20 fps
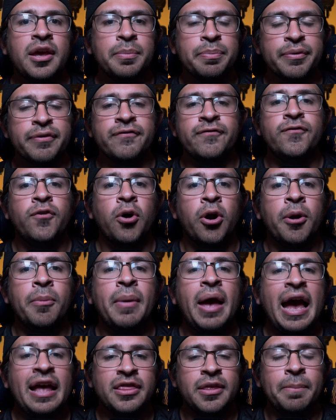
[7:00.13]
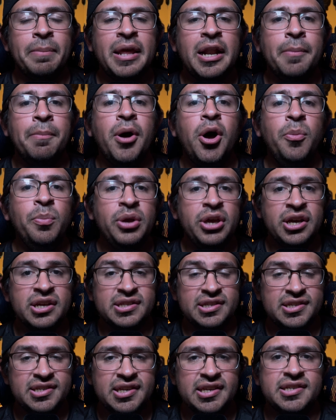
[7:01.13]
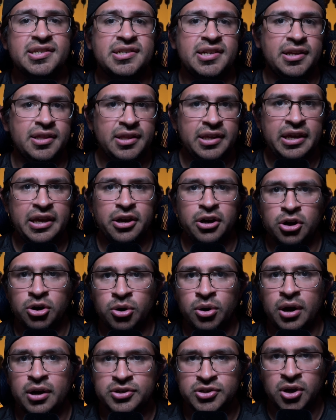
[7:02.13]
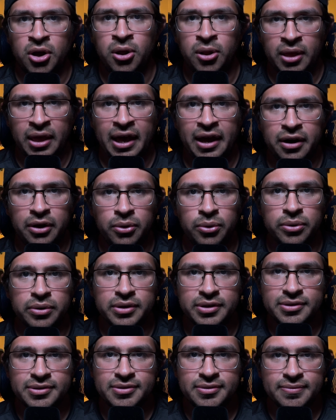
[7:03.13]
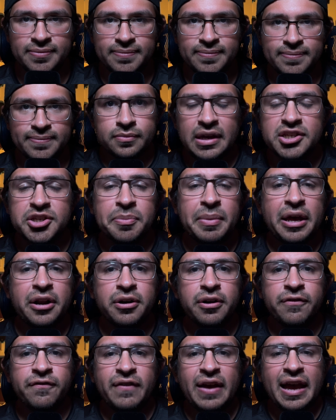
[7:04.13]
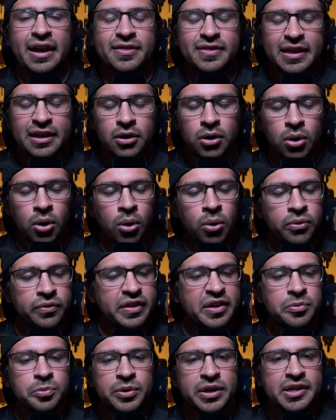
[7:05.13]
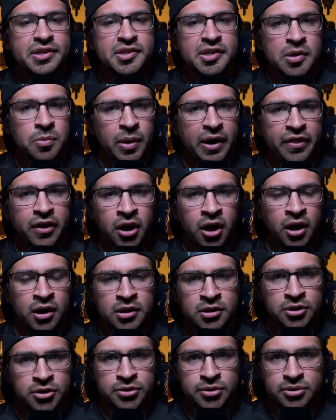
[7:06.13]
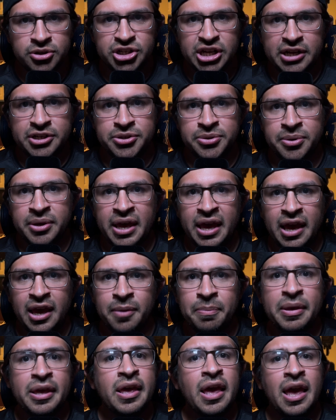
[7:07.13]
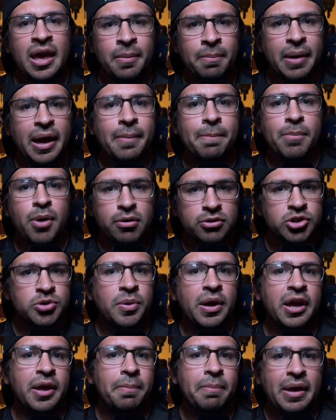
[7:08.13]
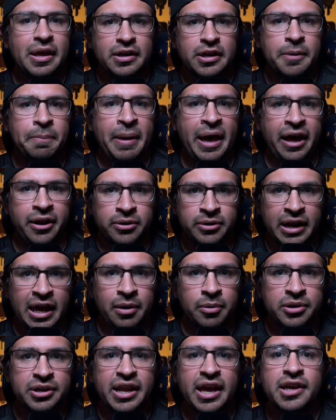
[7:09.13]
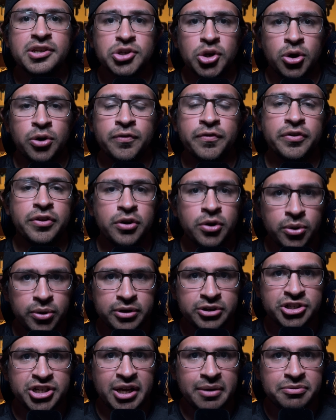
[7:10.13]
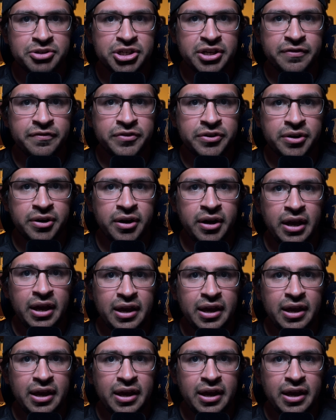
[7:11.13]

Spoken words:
can perform at the minimum consistently across all categories. As a matter of fact, the only reason why the Honolulu J2K became my most recommended paddle nowadays over the Core's Shapeshifter